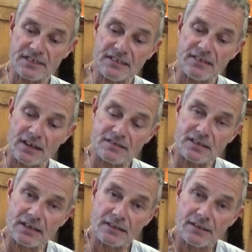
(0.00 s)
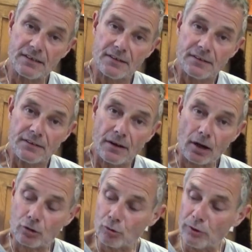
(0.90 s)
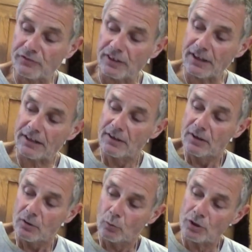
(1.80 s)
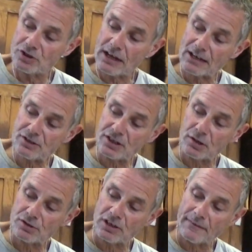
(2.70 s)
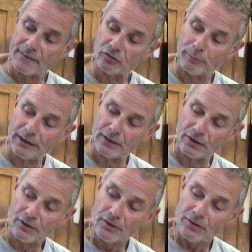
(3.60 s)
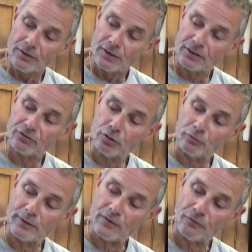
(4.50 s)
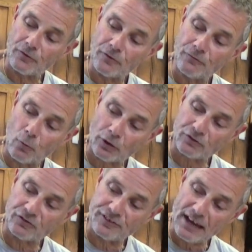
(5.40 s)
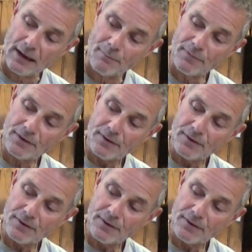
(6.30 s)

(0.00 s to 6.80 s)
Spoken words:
indexing grooves in it, which actually goes on the spanner, the fork stem,